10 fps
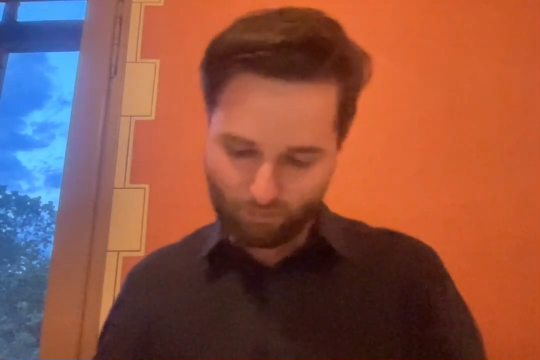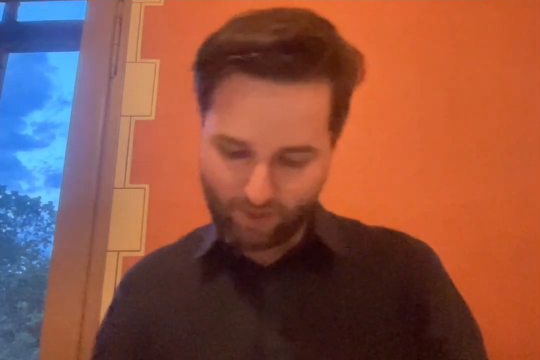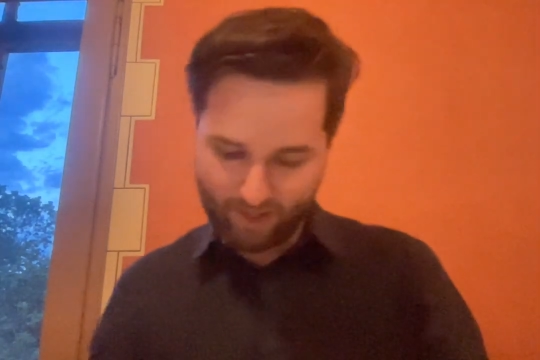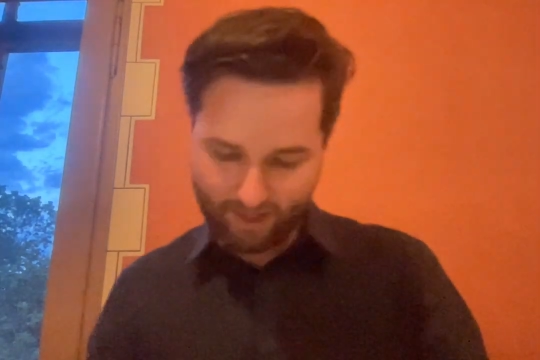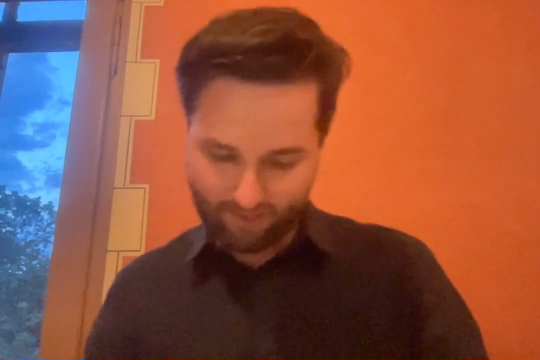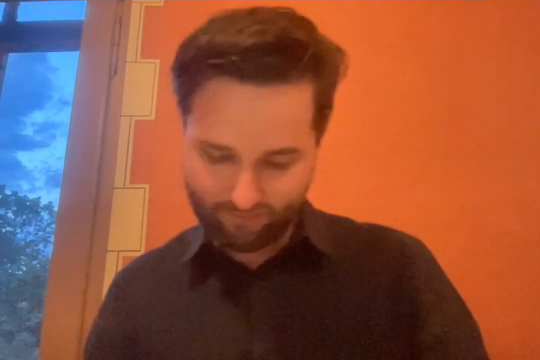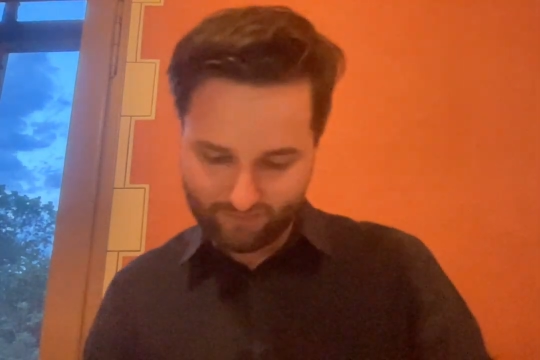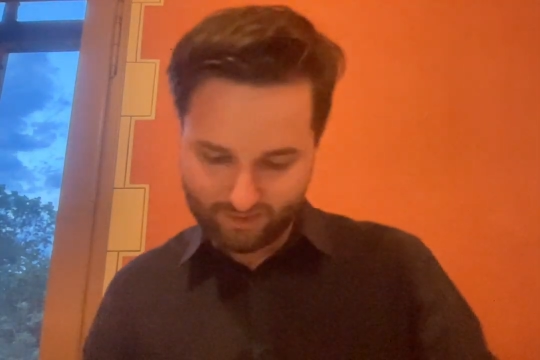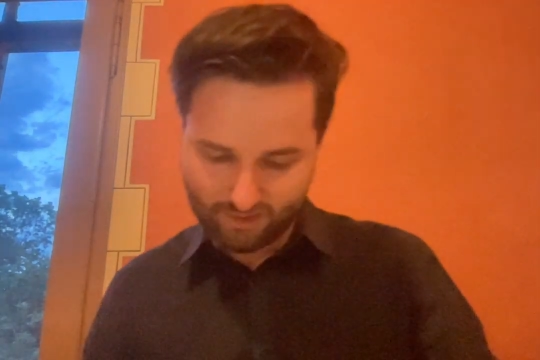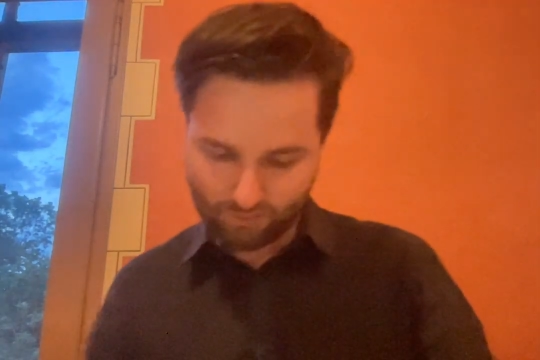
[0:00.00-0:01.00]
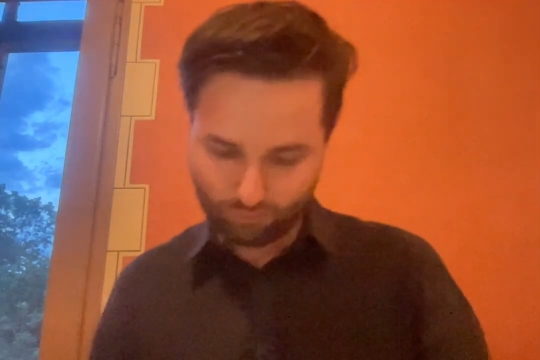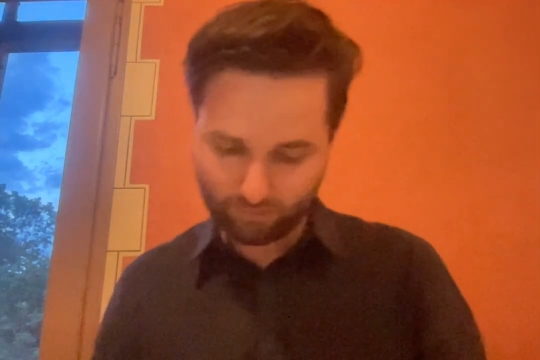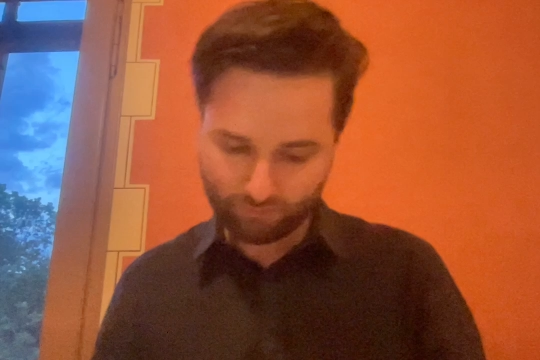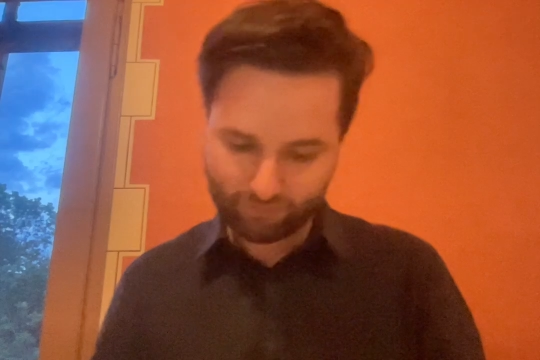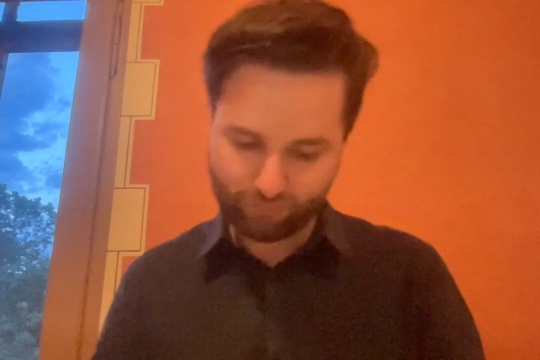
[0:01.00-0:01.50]
we have here
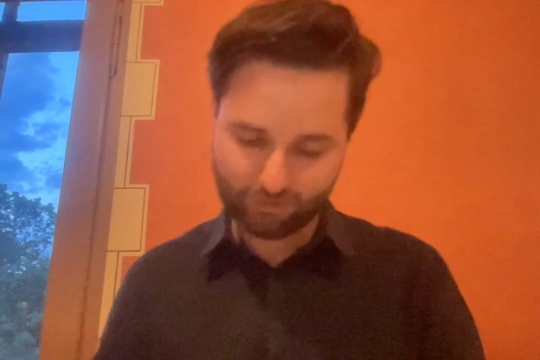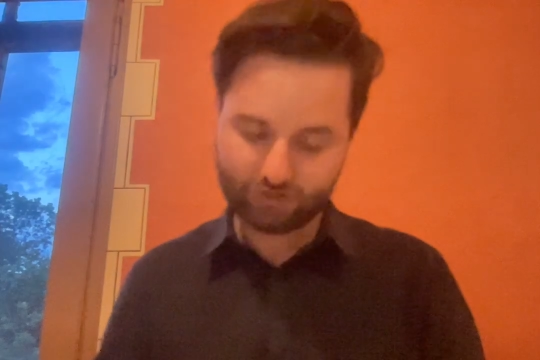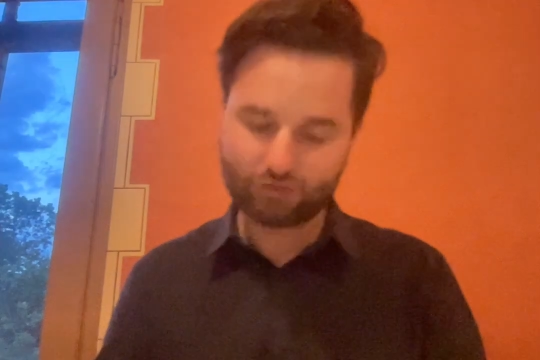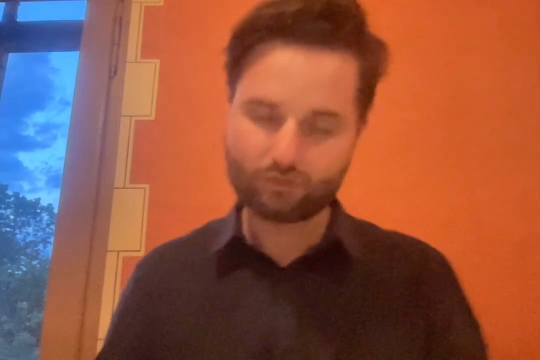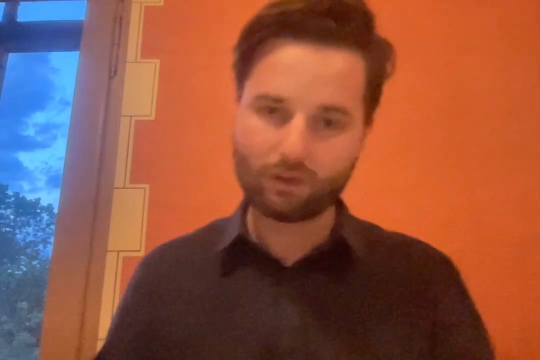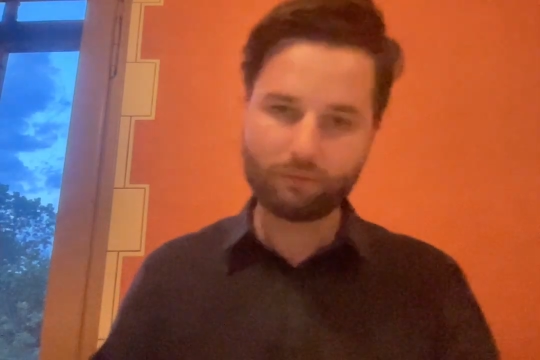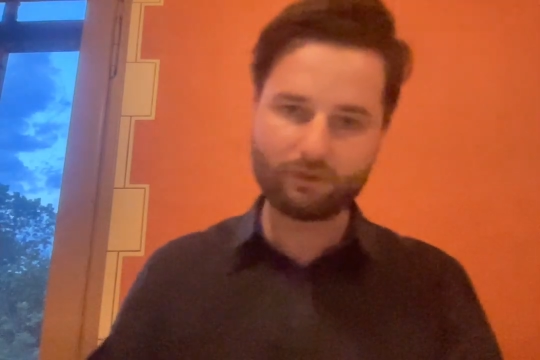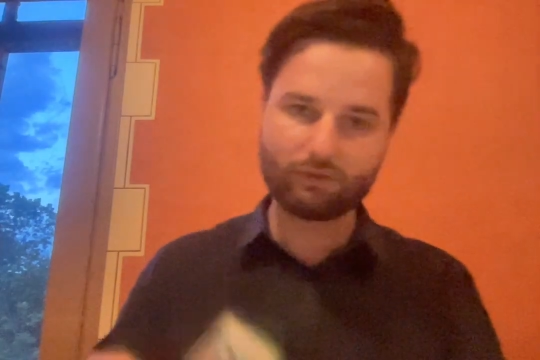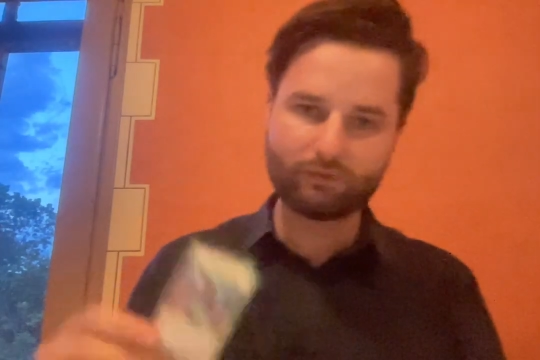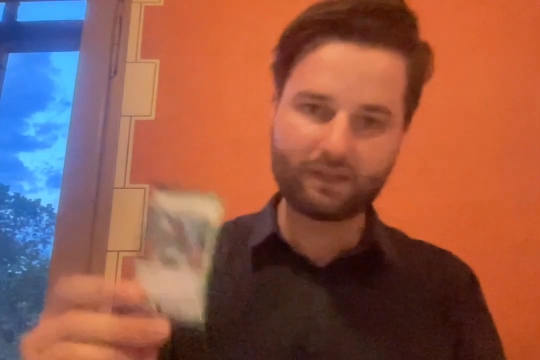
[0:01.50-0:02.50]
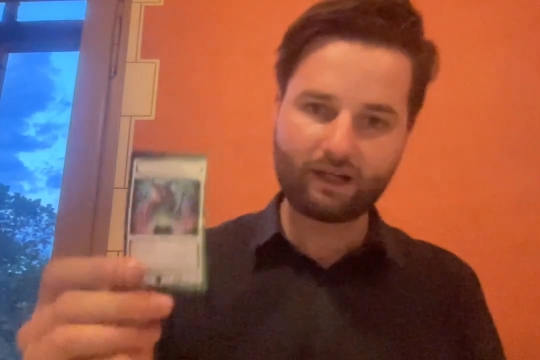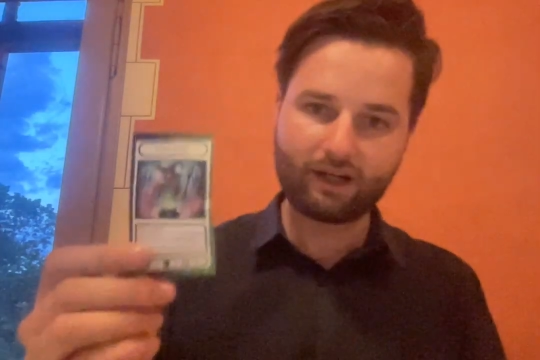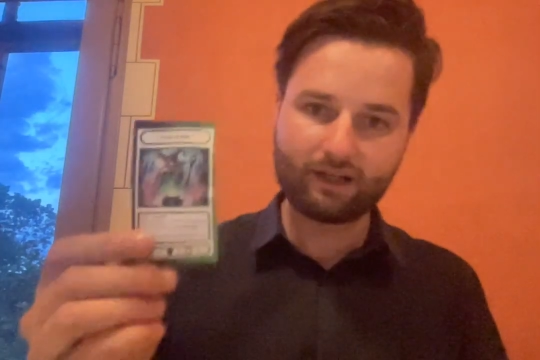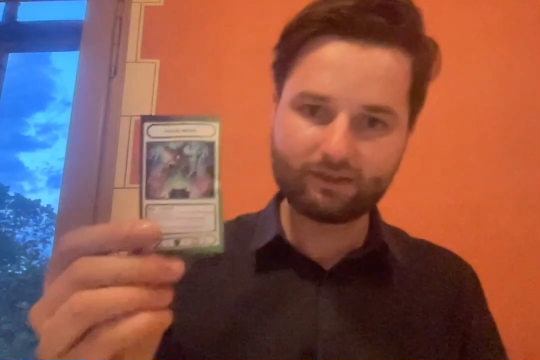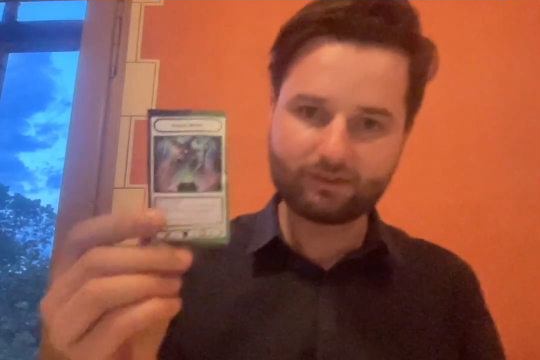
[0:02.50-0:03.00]
one of the first drawings of the
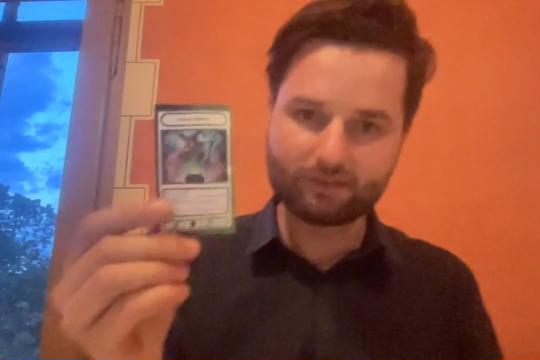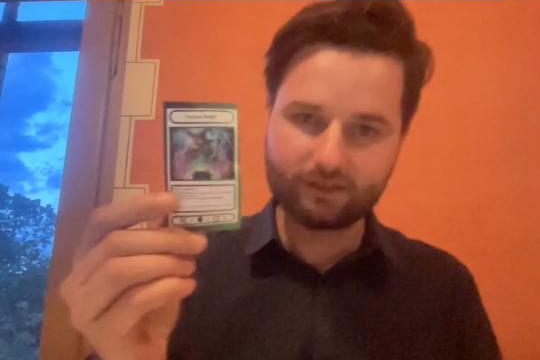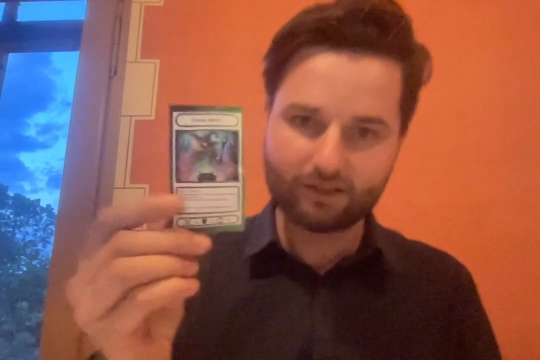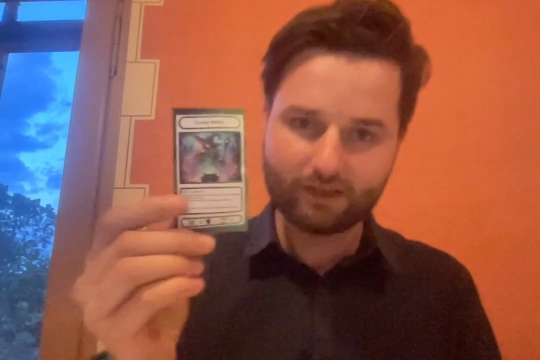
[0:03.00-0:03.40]
cards.